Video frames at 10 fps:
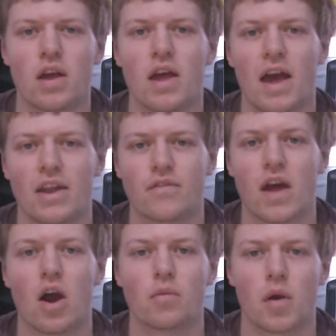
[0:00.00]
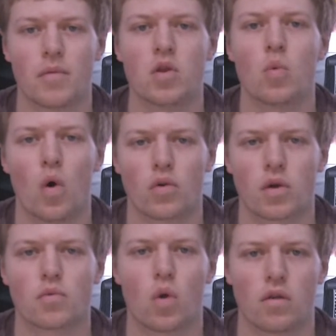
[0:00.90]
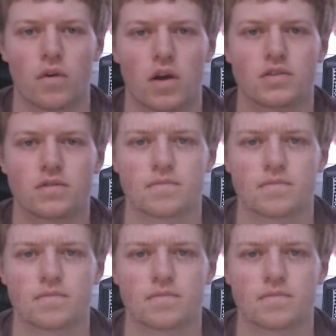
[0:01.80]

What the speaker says: ahead of their upcoming World Cup qualifiers.